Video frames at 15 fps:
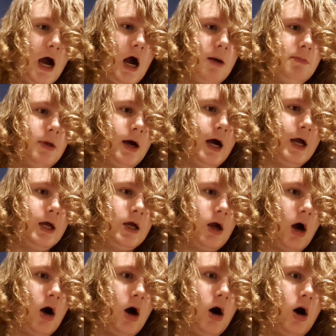I'm
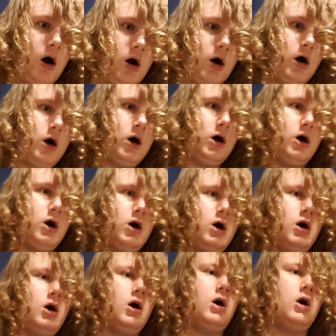like,
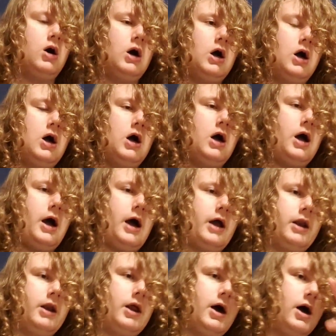oh,
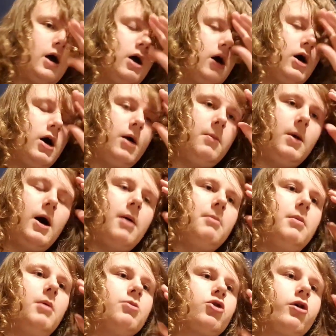and
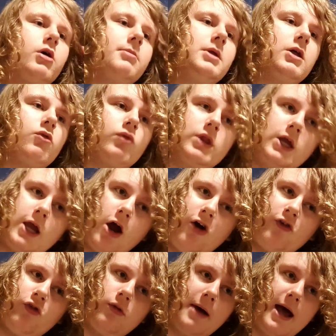I'm trying to be like really
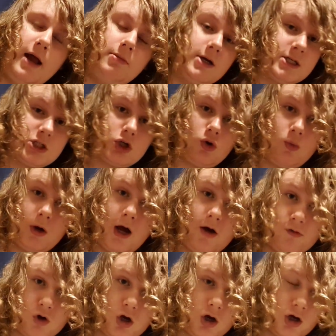careful in my head because I don't
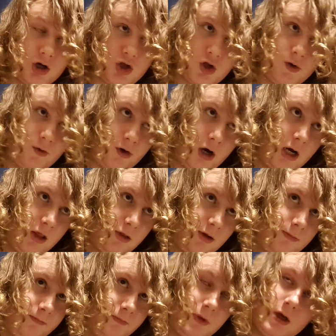want to have a concussion or
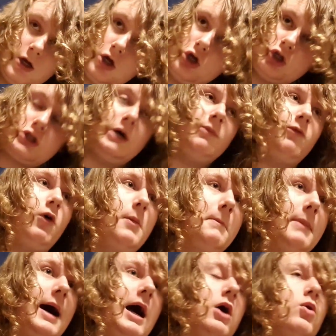anything. So I'm
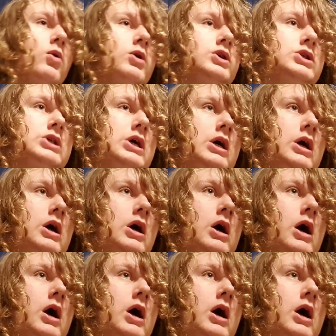falling backwards.